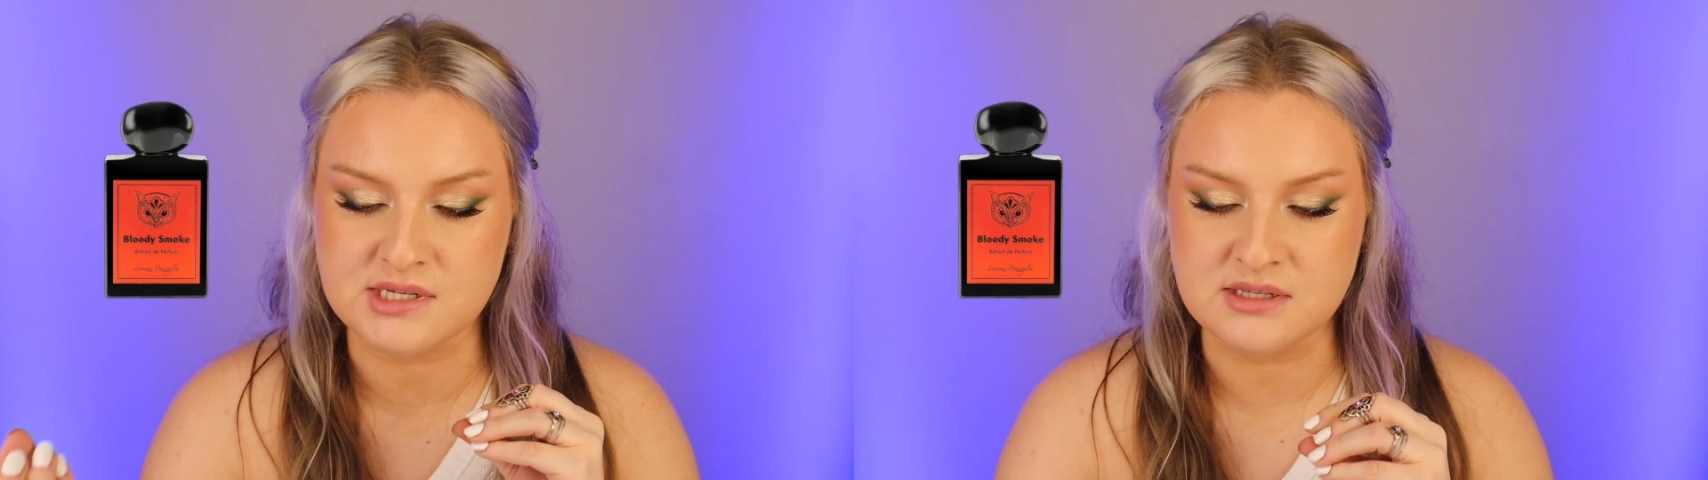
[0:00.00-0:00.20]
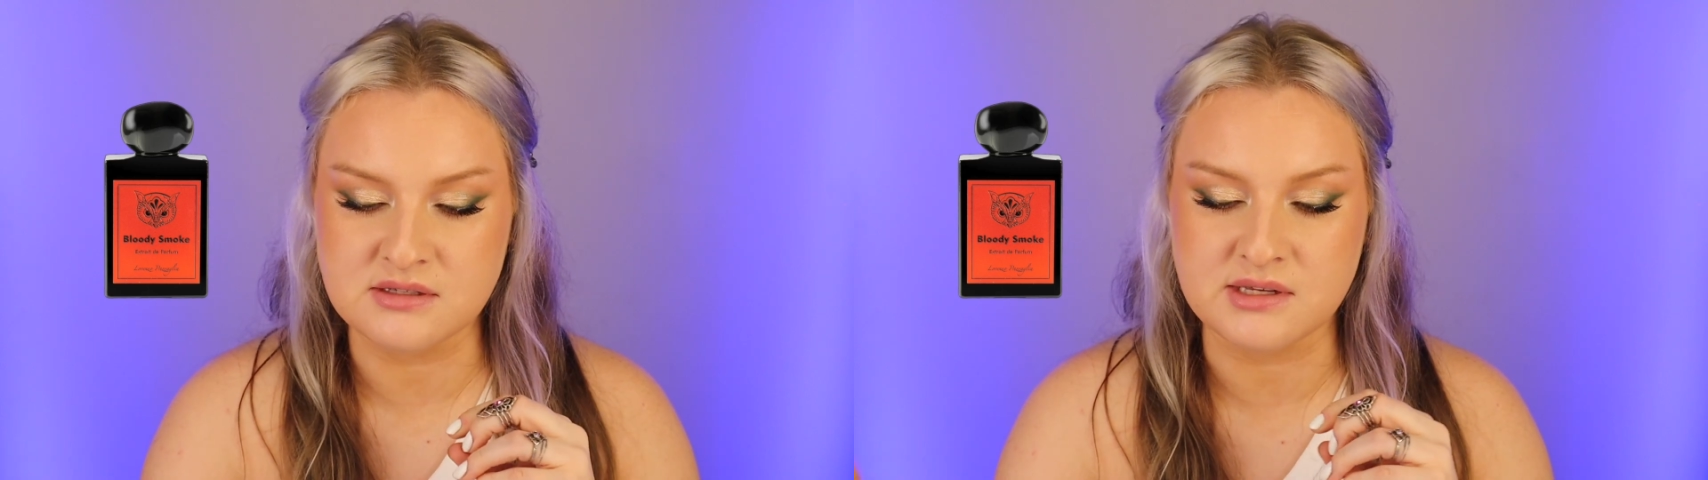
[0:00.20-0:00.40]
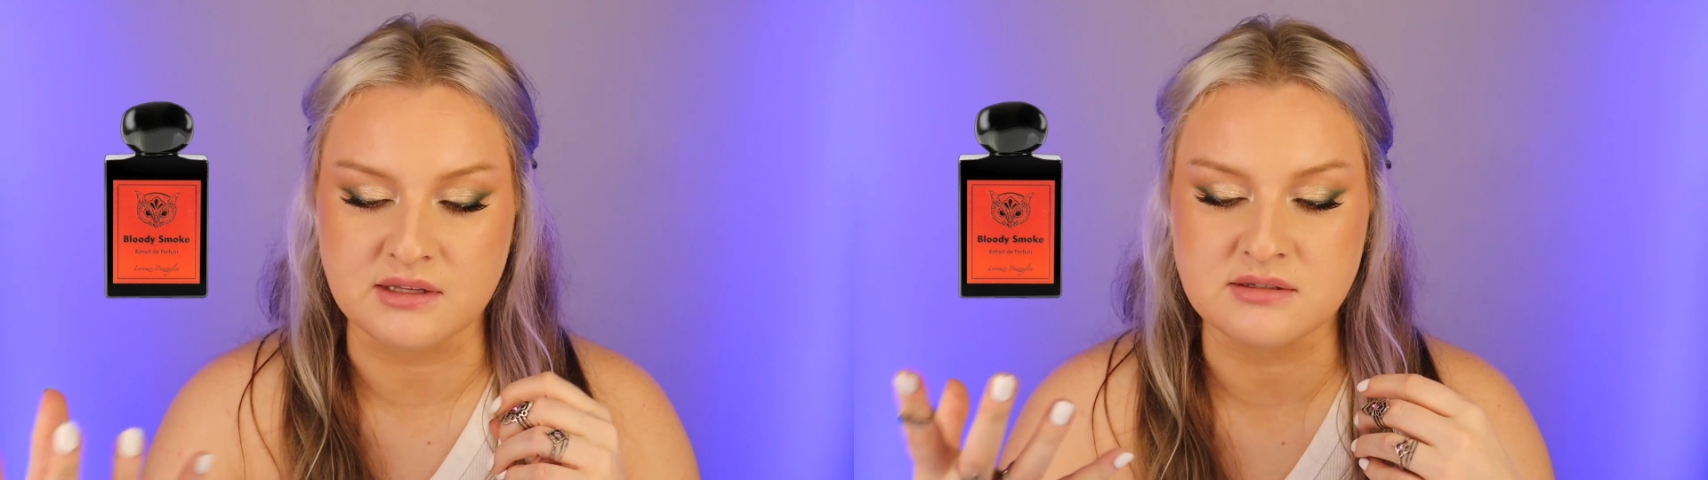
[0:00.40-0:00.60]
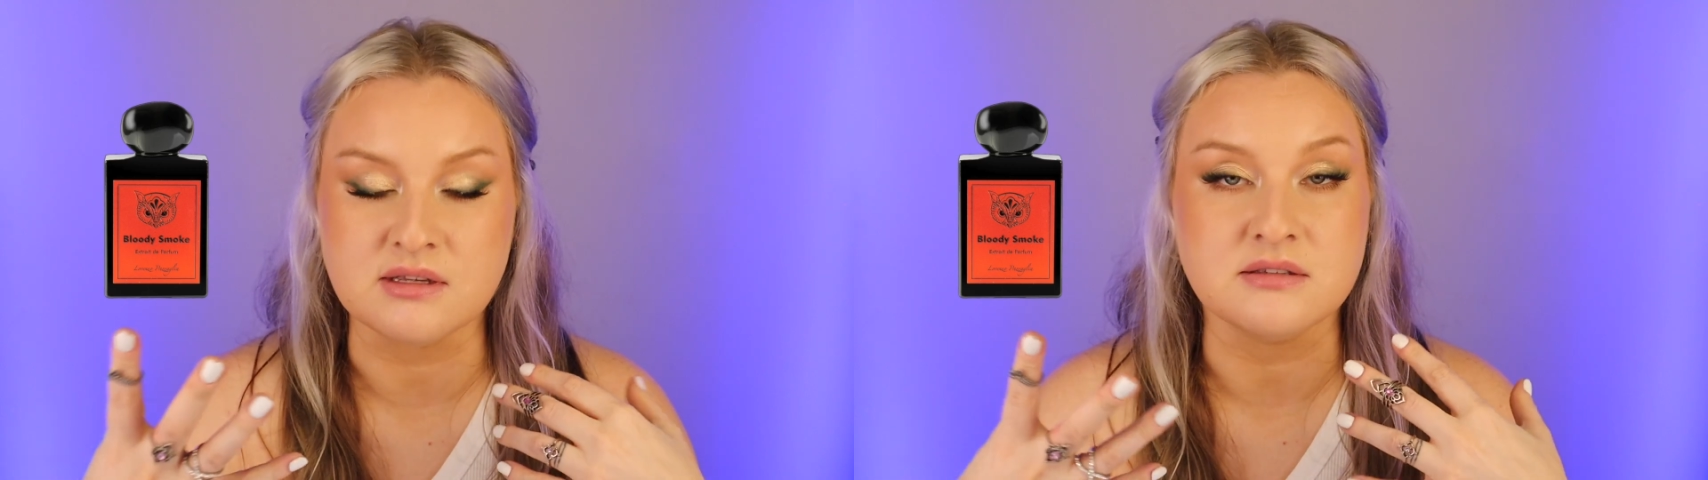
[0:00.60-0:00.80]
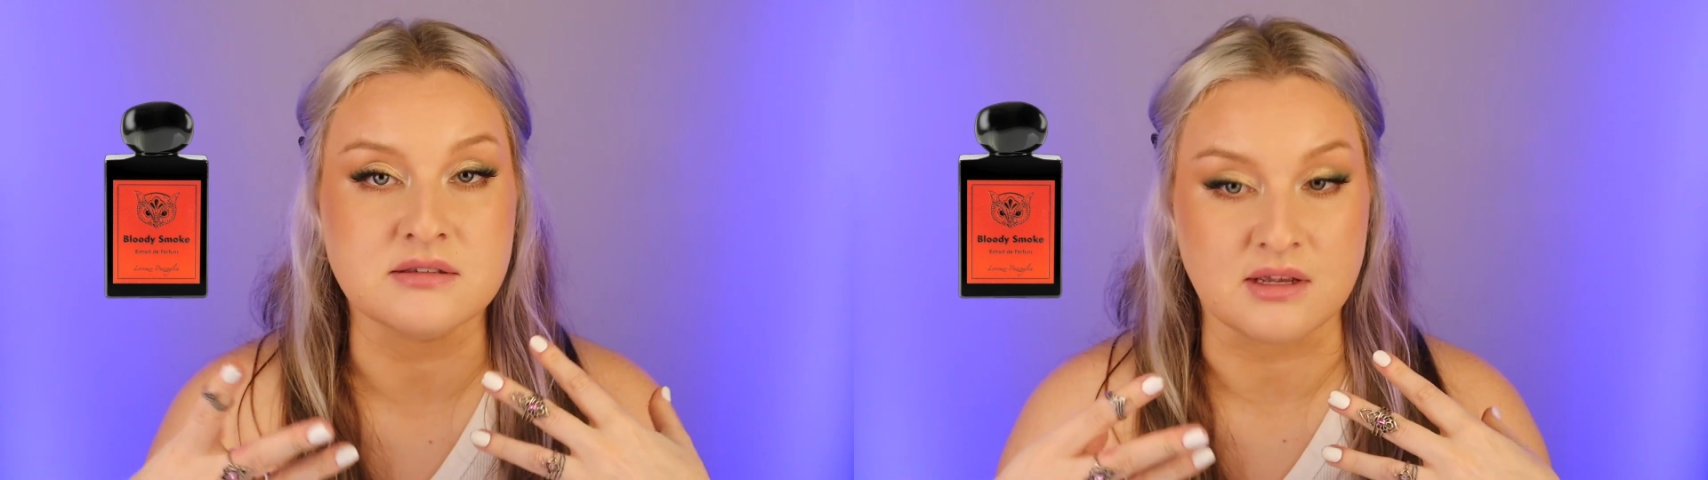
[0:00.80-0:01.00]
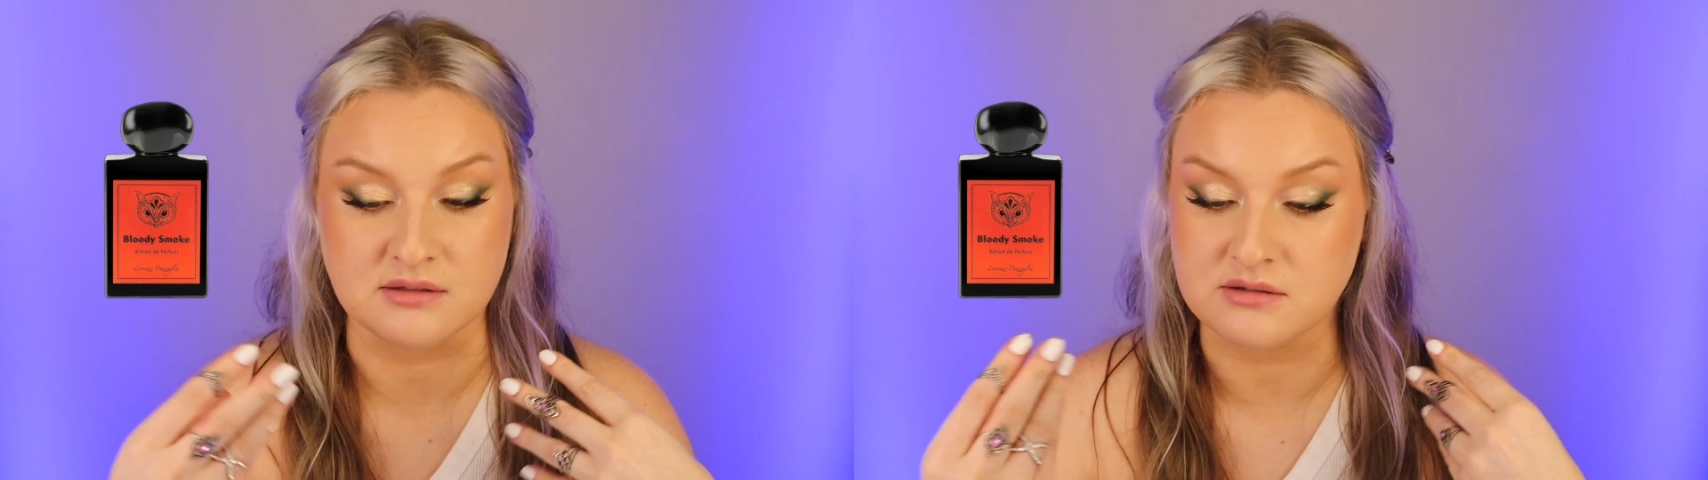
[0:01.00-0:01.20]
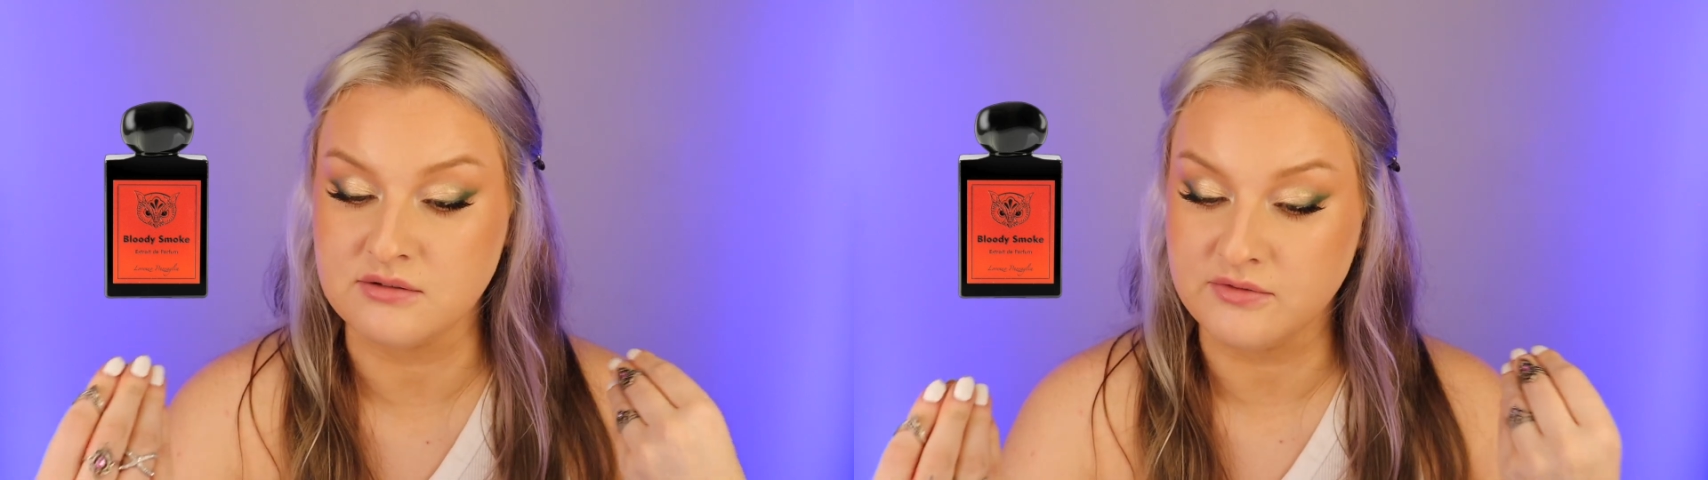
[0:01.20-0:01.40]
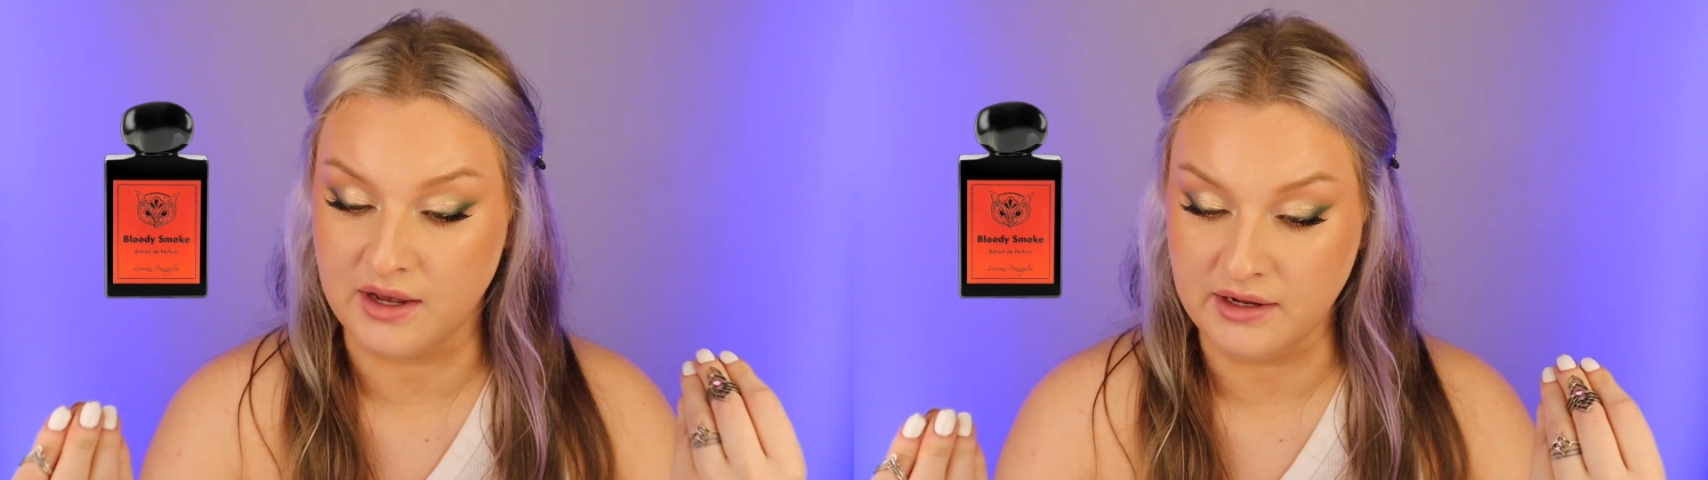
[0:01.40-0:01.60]
incense and scents
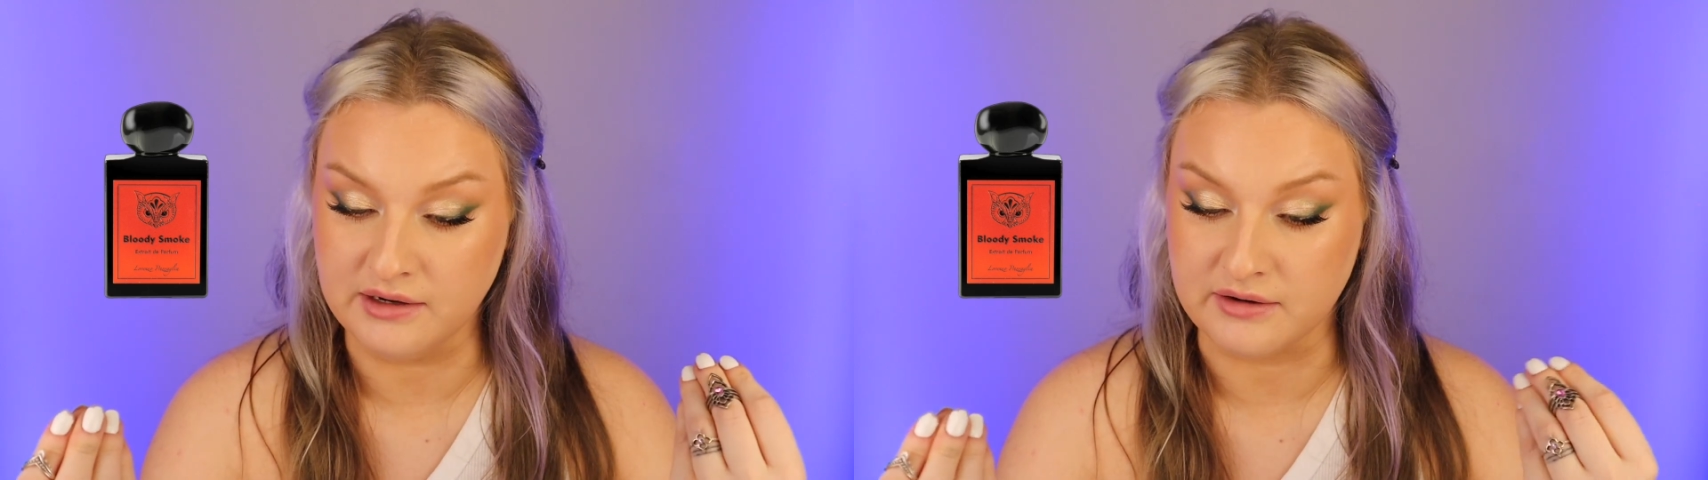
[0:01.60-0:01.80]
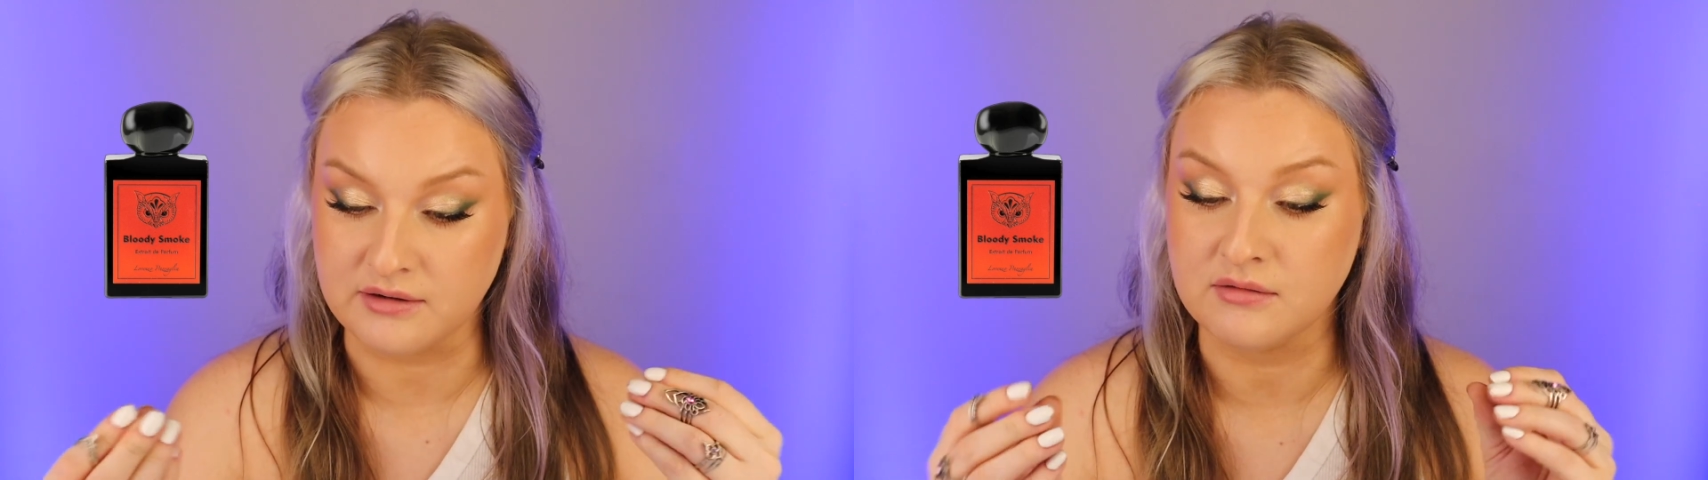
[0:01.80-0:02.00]
of iron,